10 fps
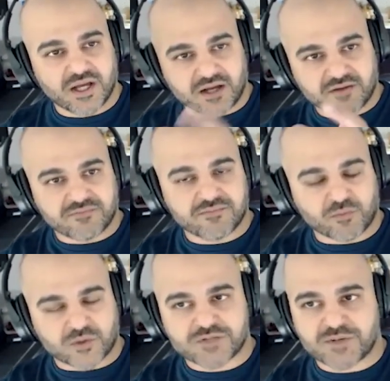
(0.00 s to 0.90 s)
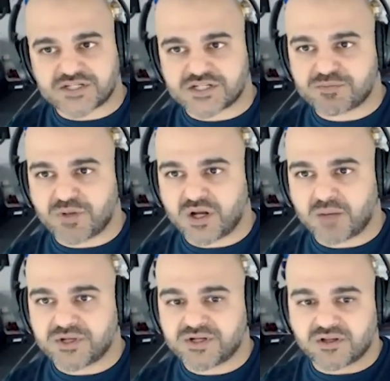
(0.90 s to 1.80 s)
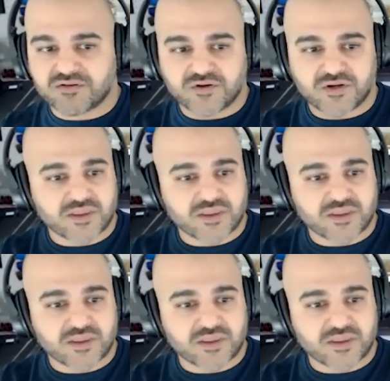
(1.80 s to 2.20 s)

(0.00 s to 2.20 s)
workspaces spun up and delivered.